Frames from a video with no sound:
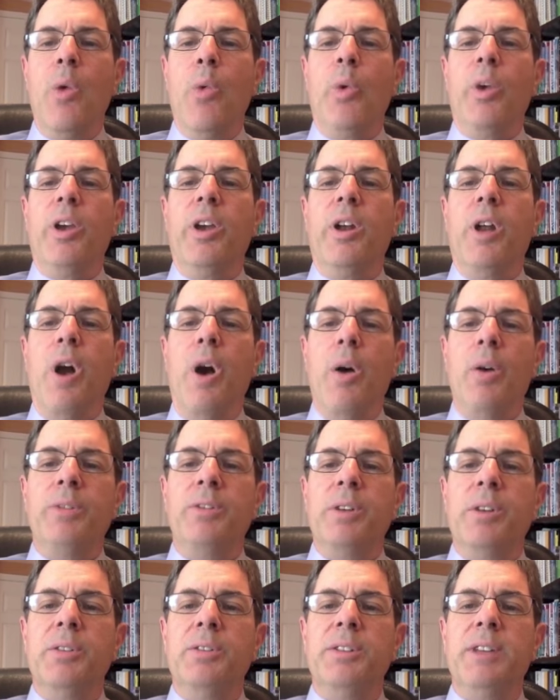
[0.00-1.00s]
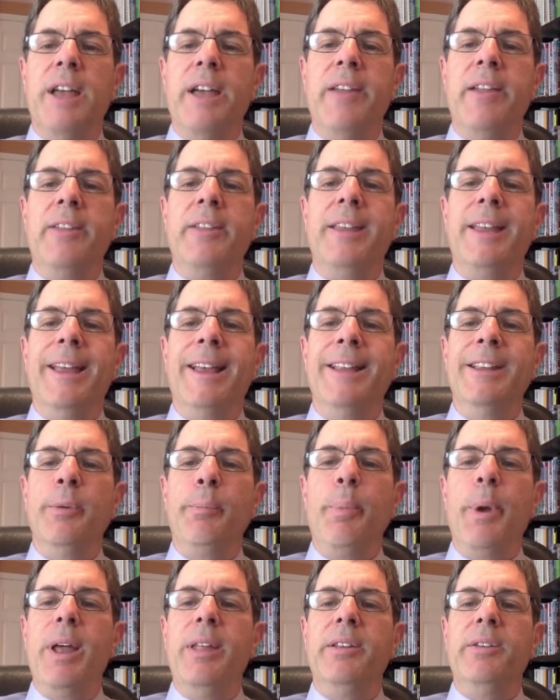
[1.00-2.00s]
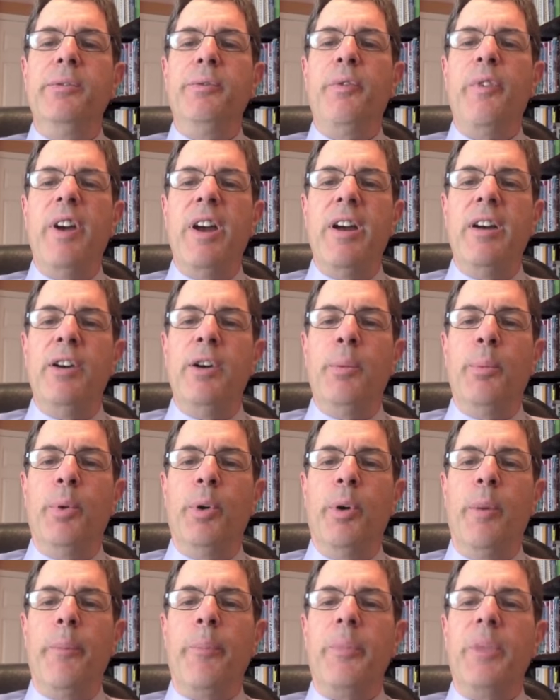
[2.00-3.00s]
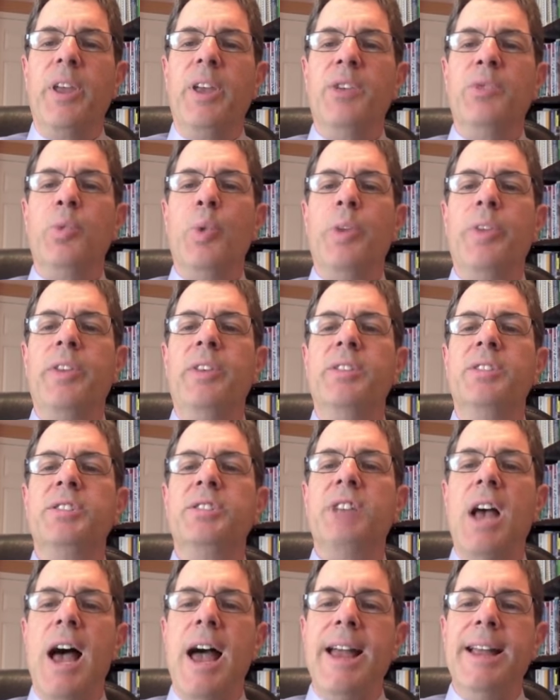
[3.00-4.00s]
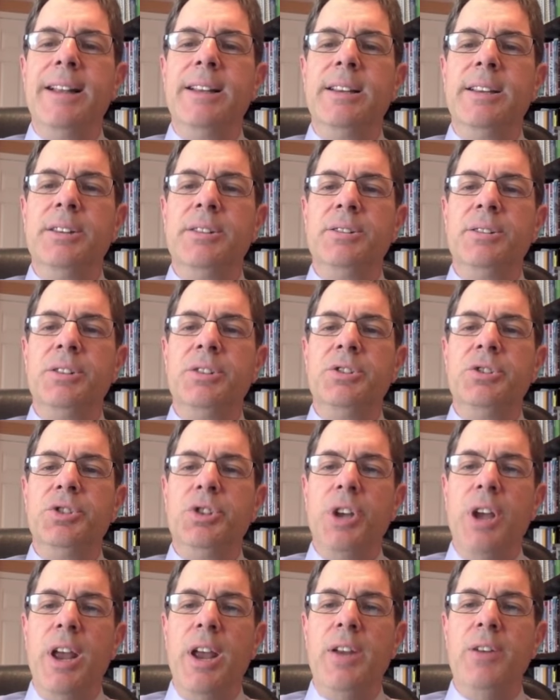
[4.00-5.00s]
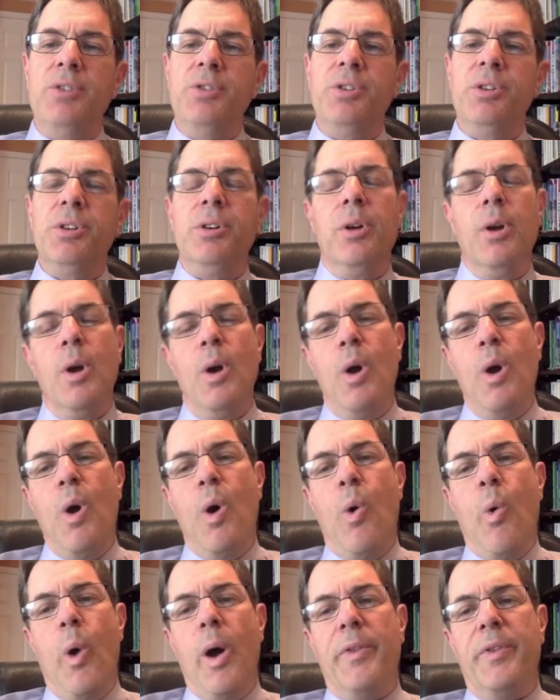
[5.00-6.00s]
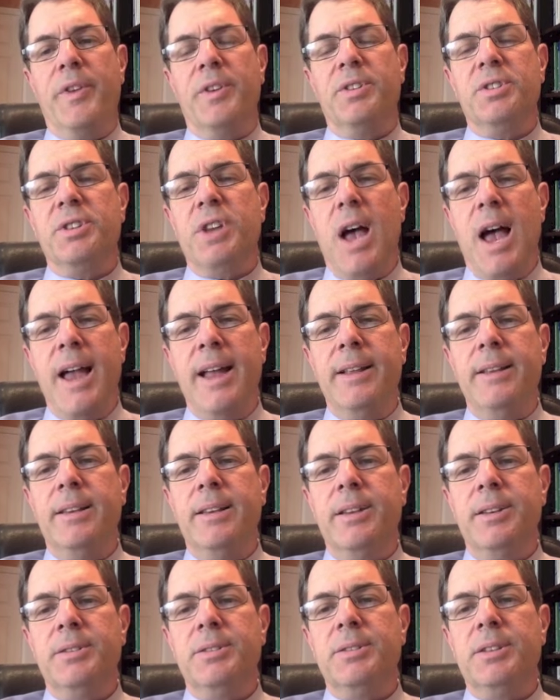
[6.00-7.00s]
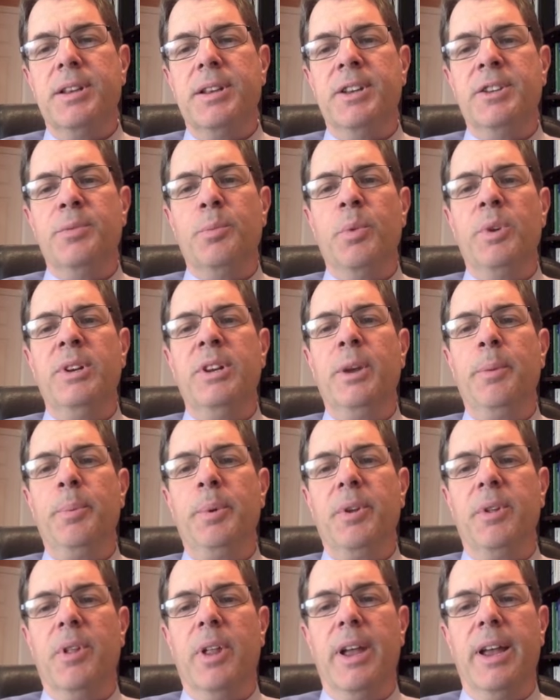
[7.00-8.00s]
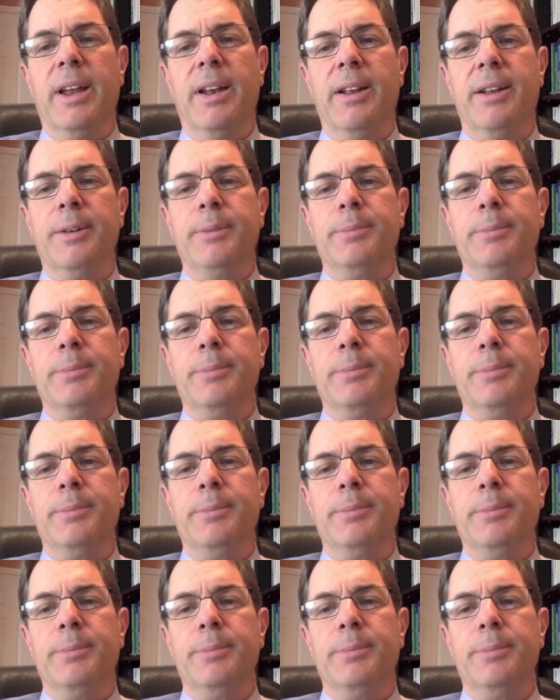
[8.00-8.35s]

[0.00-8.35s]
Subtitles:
We could also say that the independent variable is what the scientist is changing or what the scientist is manipulating.